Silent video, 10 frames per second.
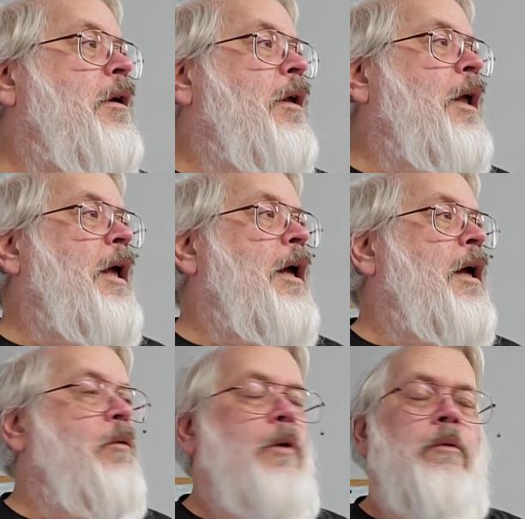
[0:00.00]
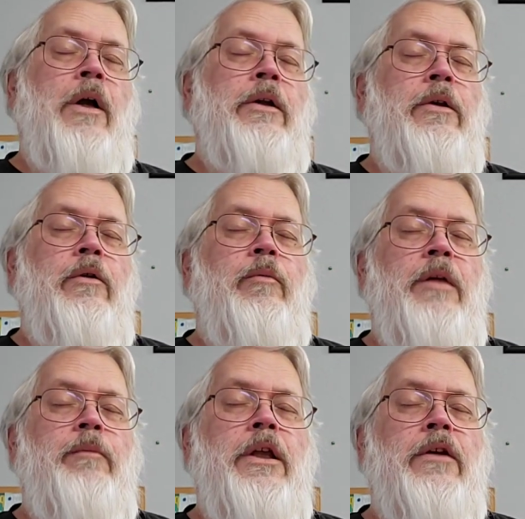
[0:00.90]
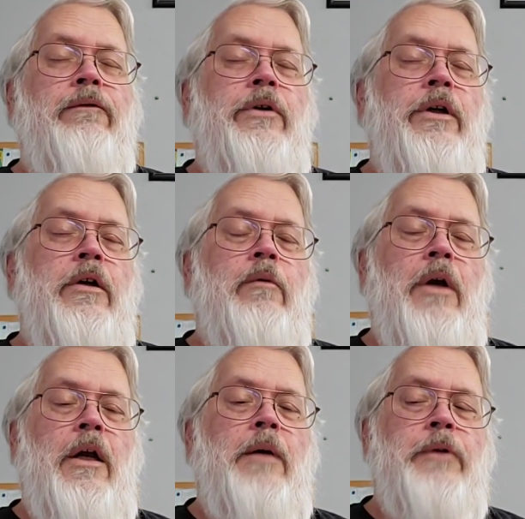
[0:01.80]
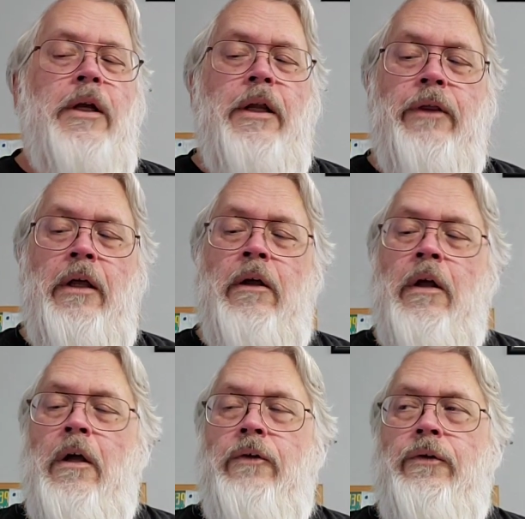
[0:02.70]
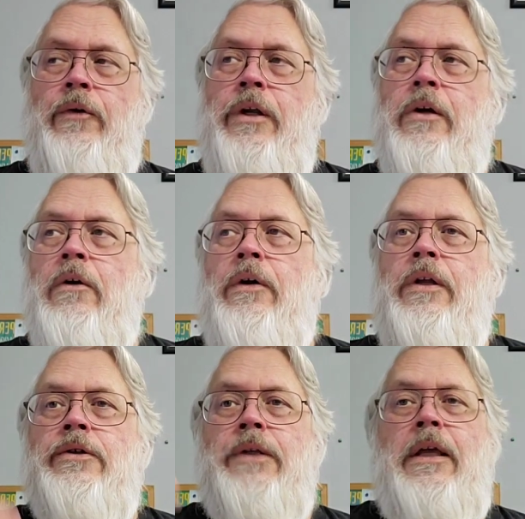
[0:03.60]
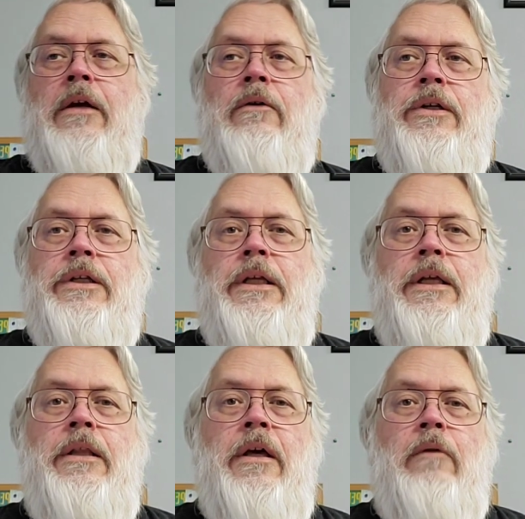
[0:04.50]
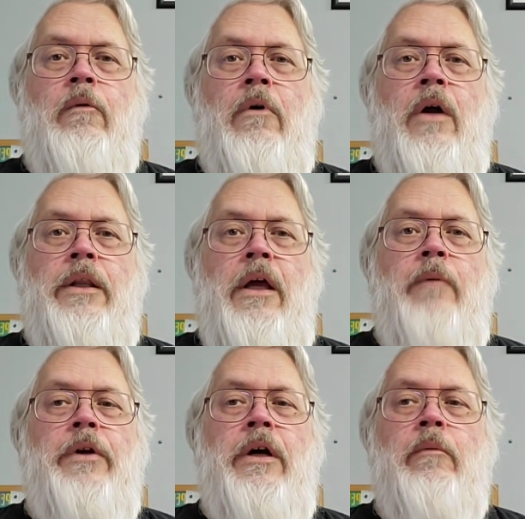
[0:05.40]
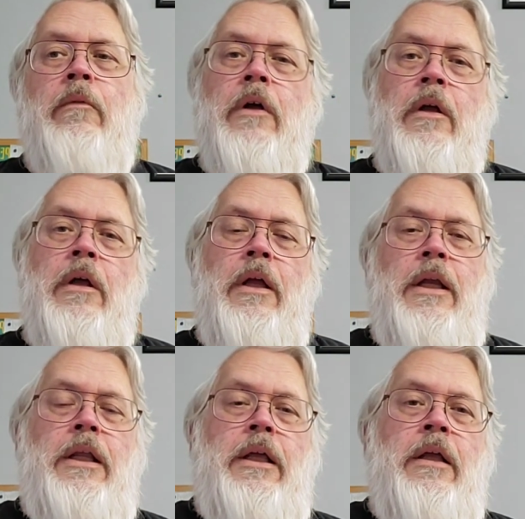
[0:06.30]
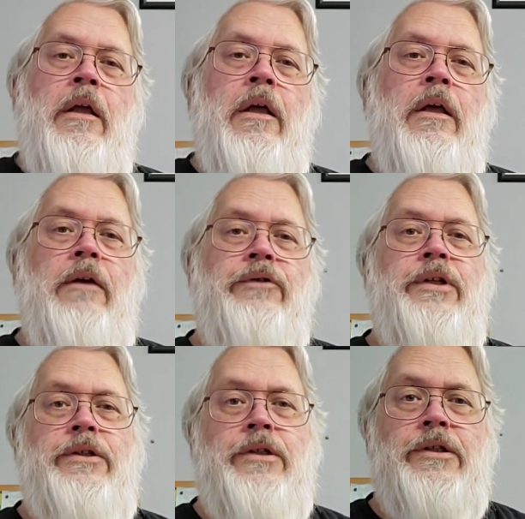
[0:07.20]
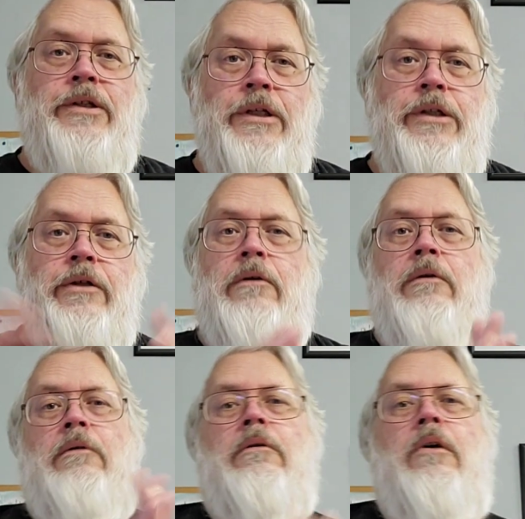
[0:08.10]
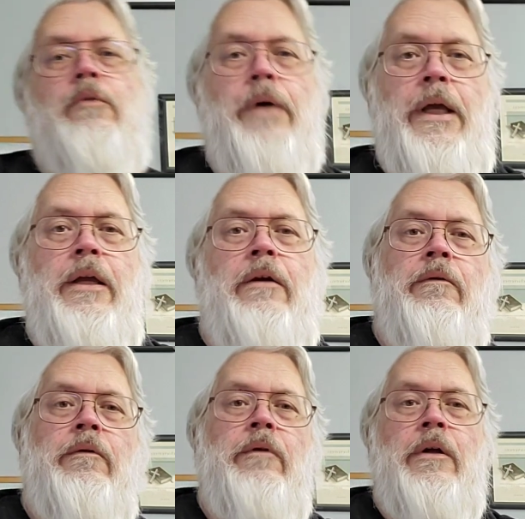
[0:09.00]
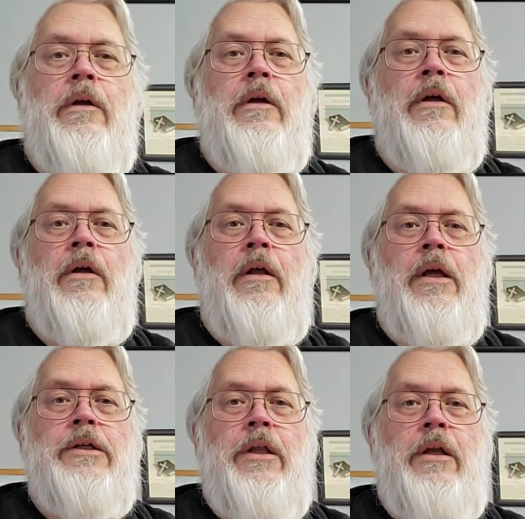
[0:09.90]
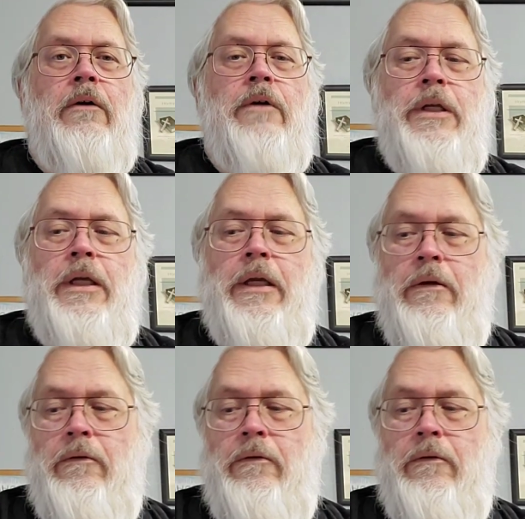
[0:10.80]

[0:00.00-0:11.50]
and we want to be peaceful here. We're not up to anything. So here's a guarantee that we're on the up and up." And he gives his sister away as the guarantee.